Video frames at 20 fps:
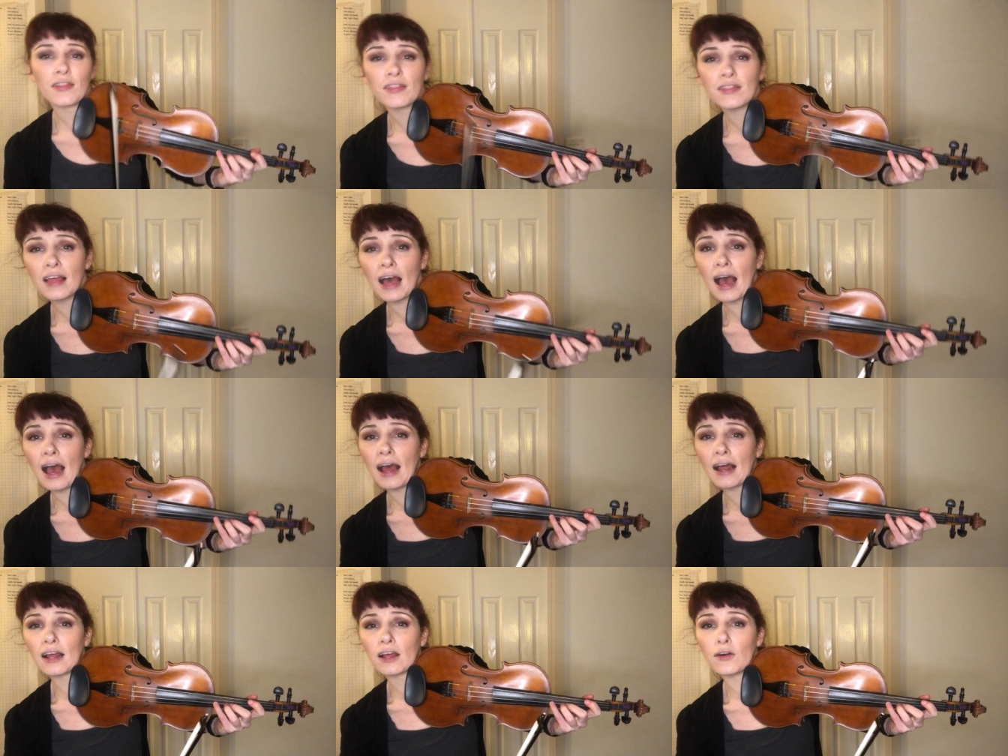
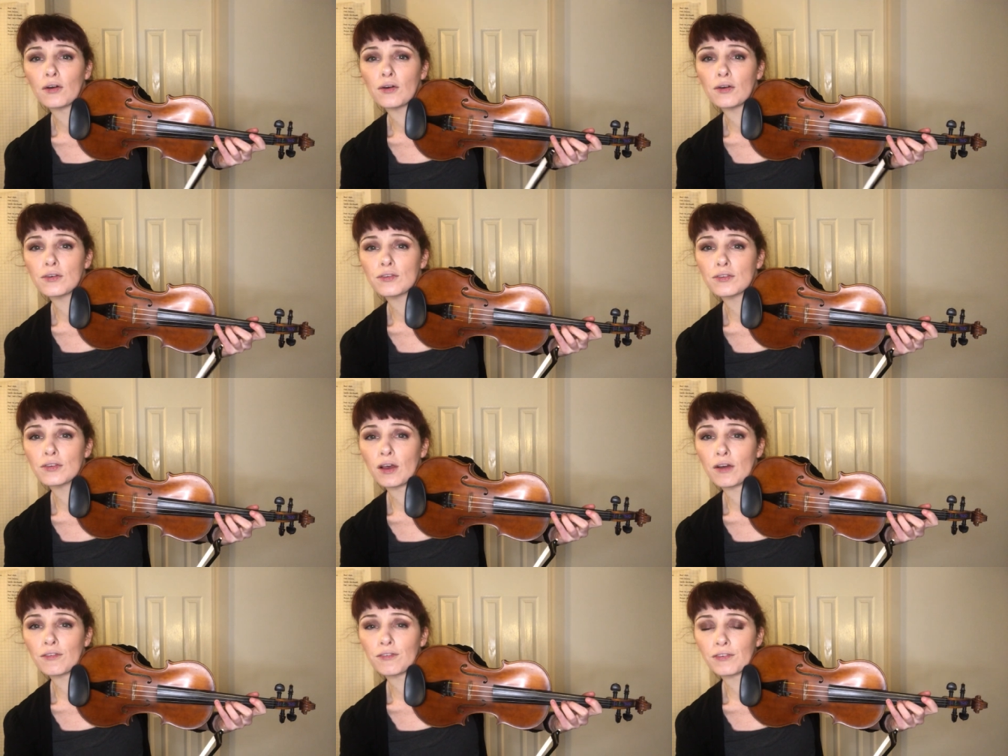That
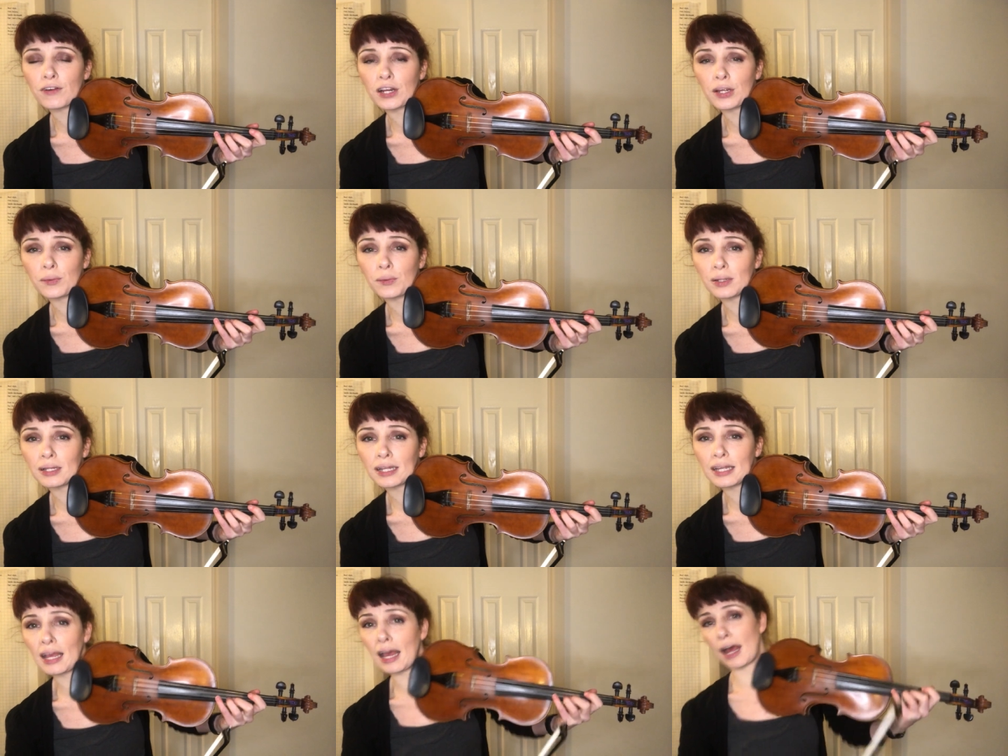goes
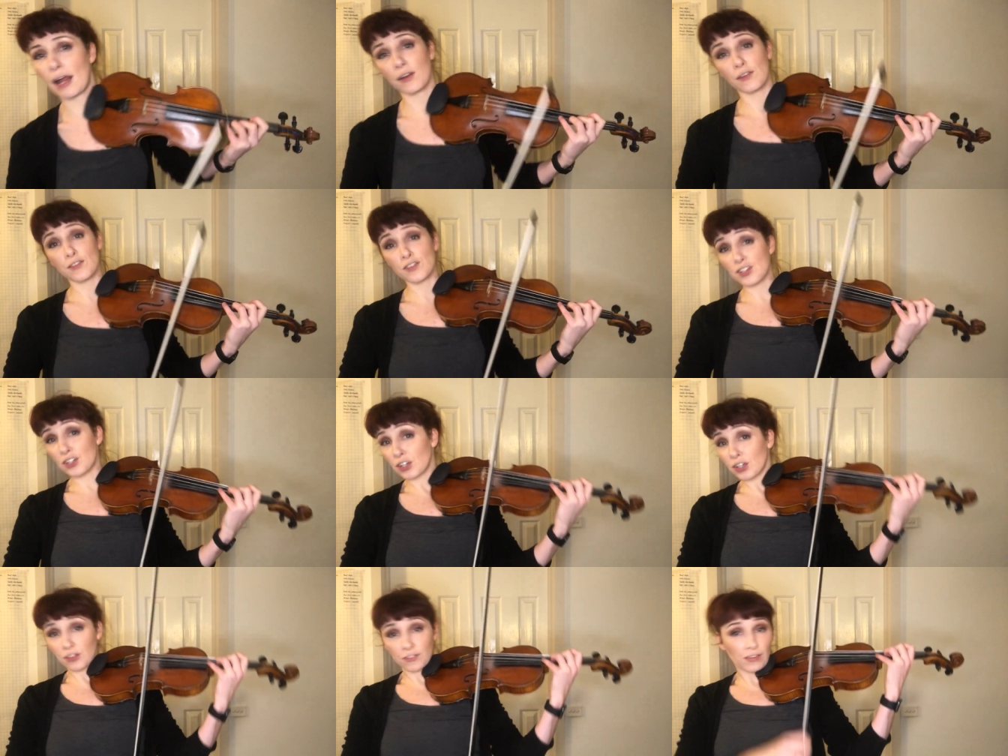frequently out of
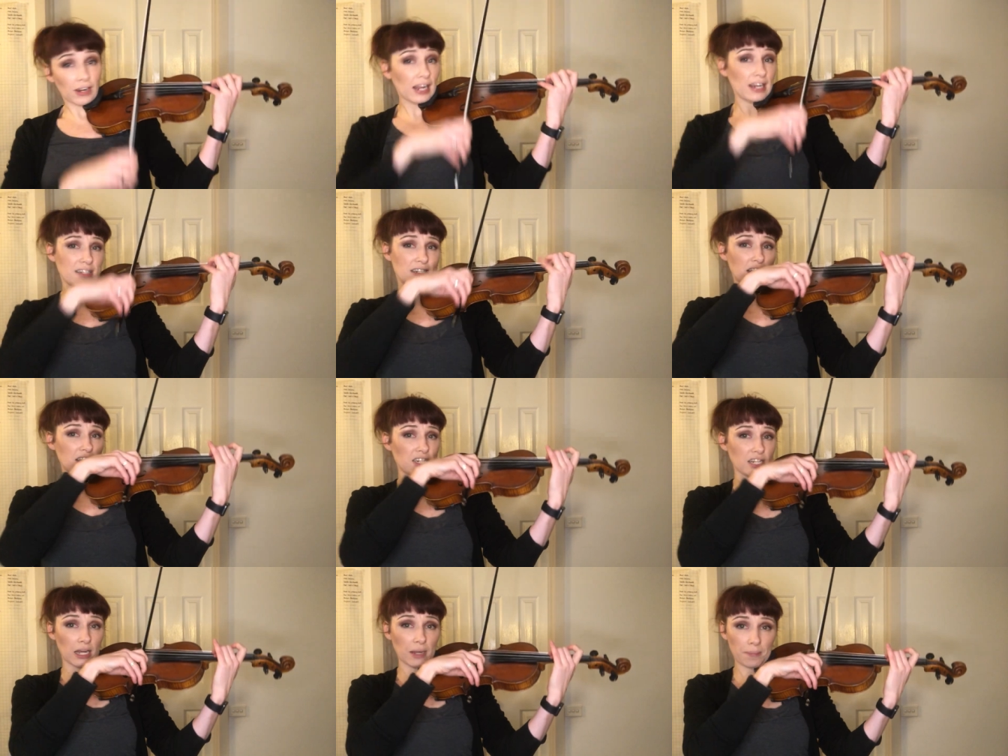tune, right?
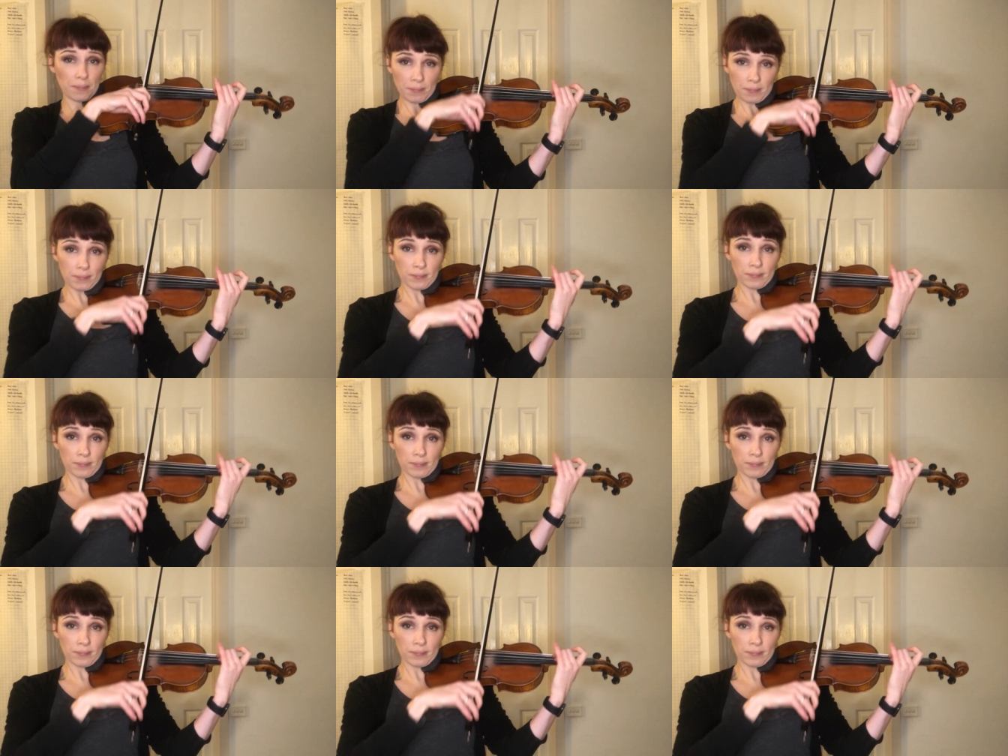D sharp.